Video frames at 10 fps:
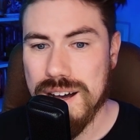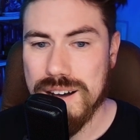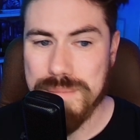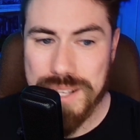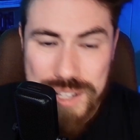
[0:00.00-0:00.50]

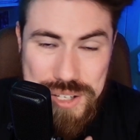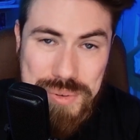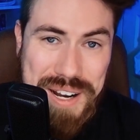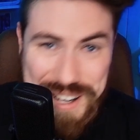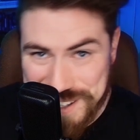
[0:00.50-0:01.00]
Um, at least
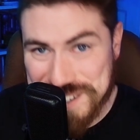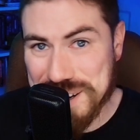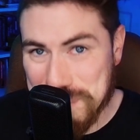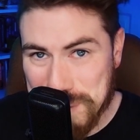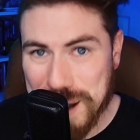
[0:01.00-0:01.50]
what I
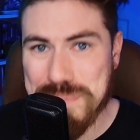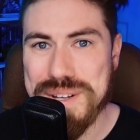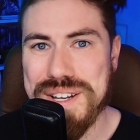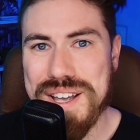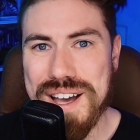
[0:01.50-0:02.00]
consider
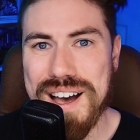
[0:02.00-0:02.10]
popping.